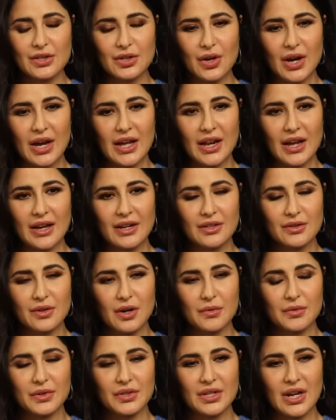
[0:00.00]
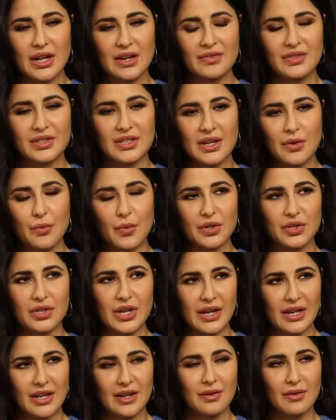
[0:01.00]
So I like to always kind of see what,
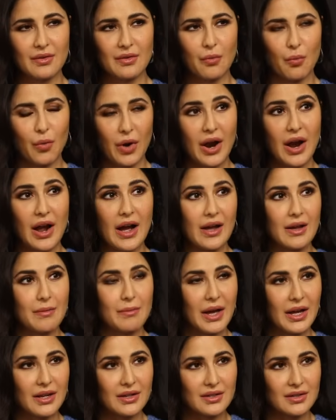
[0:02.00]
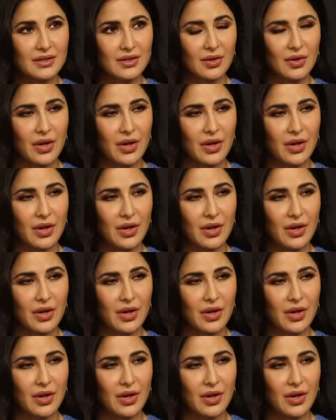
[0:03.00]
check in where I'm at.